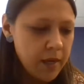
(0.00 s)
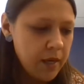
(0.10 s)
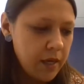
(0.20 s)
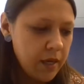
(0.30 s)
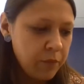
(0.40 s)

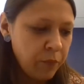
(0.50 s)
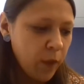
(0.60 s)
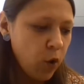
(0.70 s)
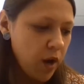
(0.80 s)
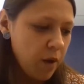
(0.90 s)
but
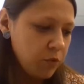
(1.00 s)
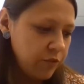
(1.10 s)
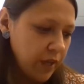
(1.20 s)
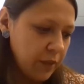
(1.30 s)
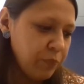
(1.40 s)

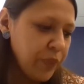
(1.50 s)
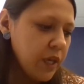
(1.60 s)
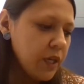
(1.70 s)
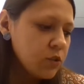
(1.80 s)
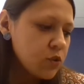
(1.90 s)

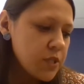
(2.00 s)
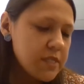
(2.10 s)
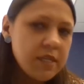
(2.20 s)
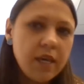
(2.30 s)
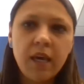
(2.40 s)
in
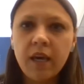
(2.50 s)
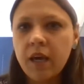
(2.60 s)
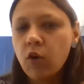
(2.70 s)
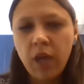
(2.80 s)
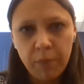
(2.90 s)
a
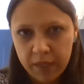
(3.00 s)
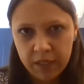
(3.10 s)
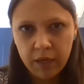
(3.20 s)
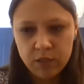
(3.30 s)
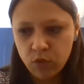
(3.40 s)
concealed or
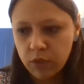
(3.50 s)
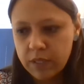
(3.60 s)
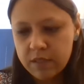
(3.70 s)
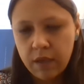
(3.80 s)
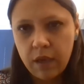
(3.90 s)

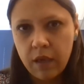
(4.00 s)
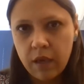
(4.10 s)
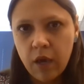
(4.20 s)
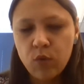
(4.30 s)
camouflaged manner.